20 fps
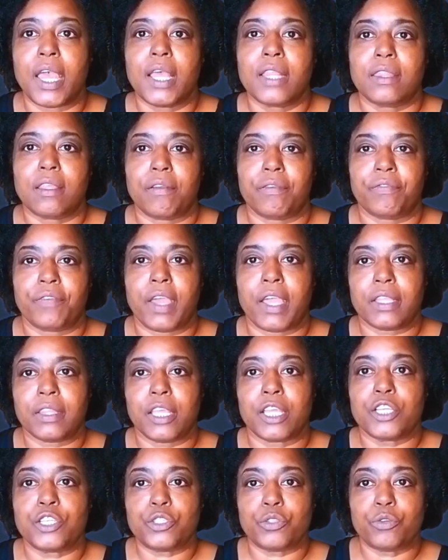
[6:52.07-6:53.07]
The fact
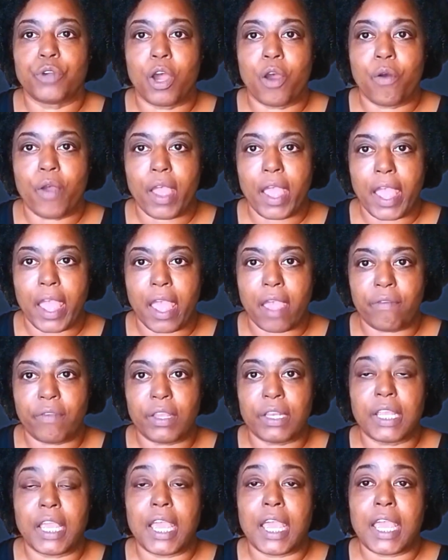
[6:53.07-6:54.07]
that you don't have
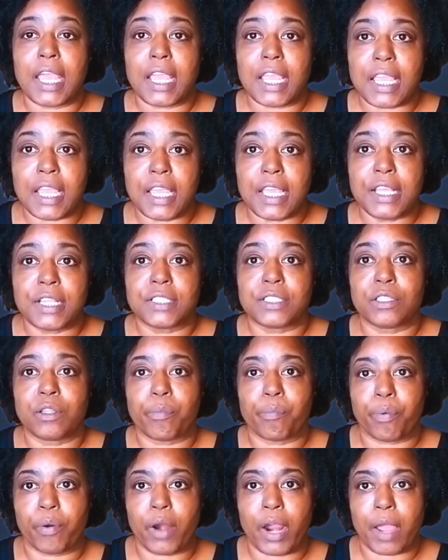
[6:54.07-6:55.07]
it is the
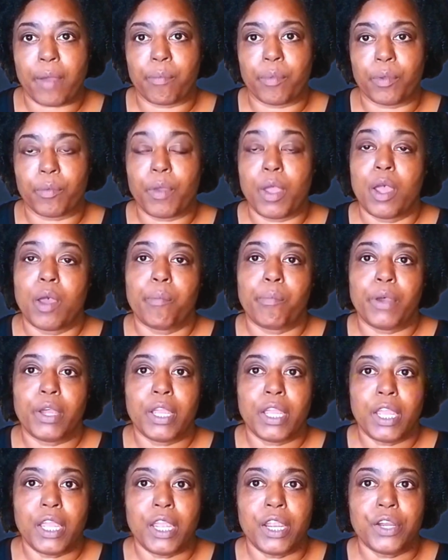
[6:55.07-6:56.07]
problem.
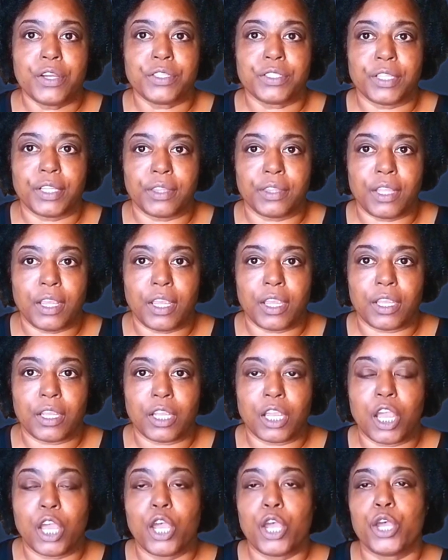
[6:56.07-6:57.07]
But here's the
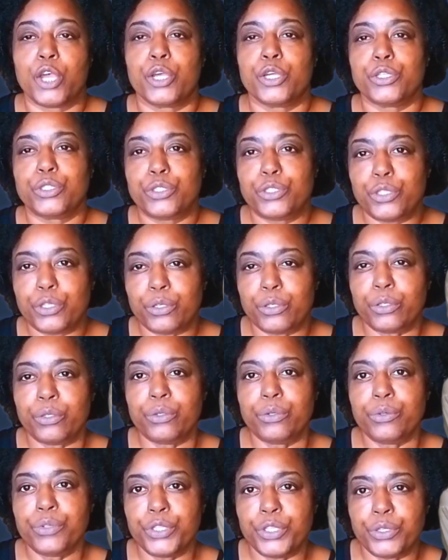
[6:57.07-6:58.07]
thing.
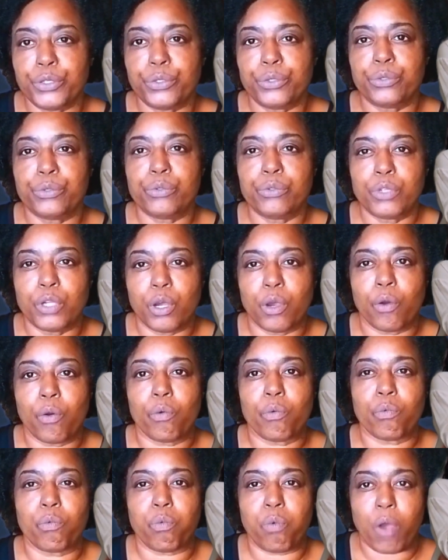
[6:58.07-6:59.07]
Do you
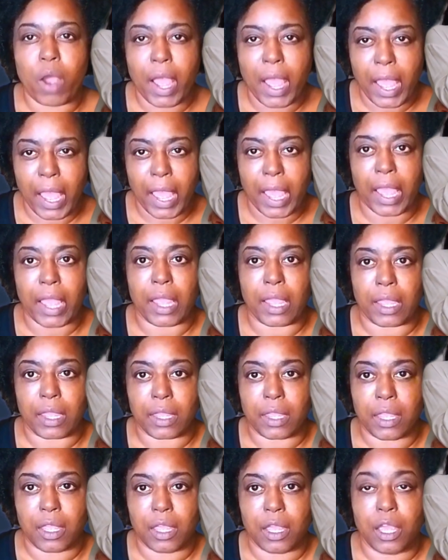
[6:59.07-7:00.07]
know why
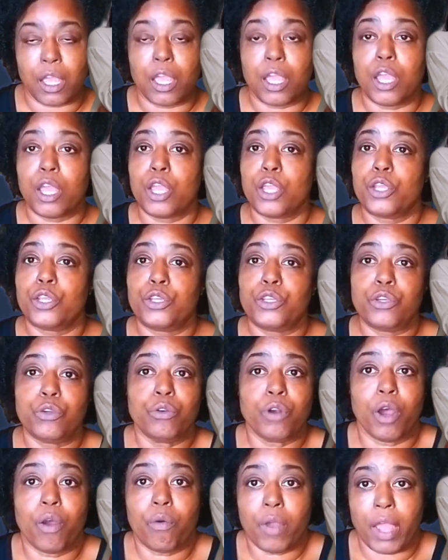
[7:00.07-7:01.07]
you don't